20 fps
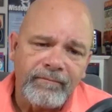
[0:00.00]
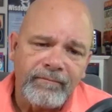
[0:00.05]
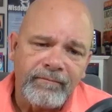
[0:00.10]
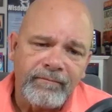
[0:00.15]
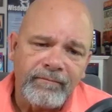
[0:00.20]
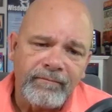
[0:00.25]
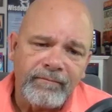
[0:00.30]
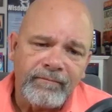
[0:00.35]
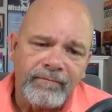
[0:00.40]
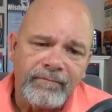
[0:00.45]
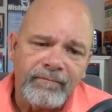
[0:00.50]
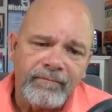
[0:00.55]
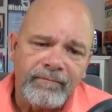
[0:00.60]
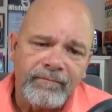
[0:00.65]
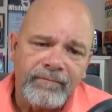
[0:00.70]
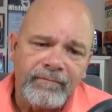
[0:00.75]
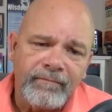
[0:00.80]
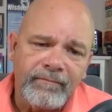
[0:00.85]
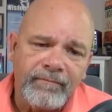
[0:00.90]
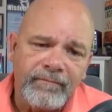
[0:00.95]

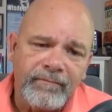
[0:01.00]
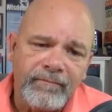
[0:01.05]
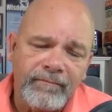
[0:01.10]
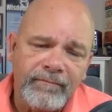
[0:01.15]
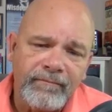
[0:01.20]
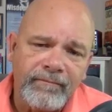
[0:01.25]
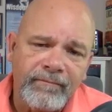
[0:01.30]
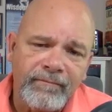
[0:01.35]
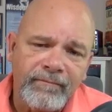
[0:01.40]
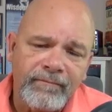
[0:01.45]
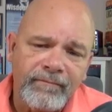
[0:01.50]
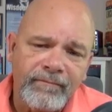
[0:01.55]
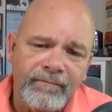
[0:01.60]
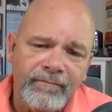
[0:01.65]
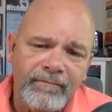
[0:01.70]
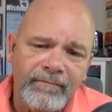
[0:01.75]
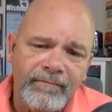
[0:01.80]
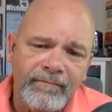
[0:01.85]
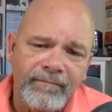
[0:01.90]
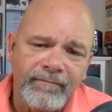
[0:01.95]

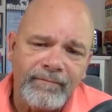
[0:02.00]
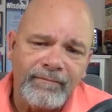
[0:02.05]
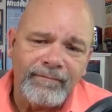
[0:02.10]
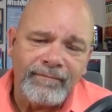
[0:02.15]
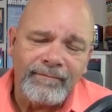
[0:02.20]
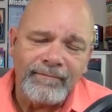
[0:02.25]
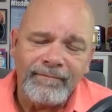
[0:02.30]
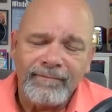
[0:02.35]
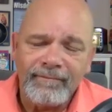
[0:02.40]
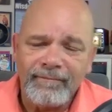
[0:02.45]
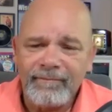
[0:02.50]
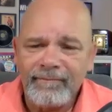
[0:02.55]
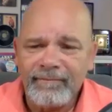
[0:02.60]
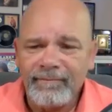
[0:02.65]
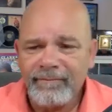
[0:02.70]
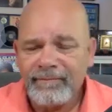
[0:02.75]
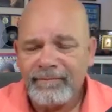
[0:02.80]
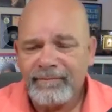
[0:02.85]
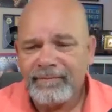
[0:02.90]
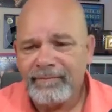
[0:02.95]

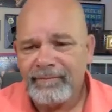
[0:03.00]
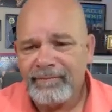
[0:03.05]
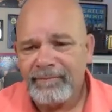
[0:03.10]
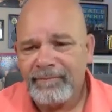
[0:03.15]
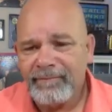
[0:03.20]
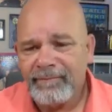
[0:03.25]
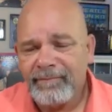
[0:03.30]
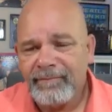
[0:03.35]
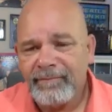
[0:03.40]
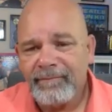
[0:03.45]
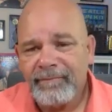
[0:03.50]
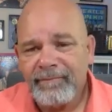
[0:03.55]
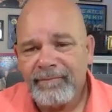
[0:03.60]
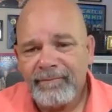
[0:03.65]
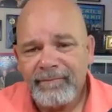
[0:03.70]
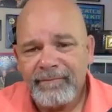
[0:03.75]
This person isn't speaking.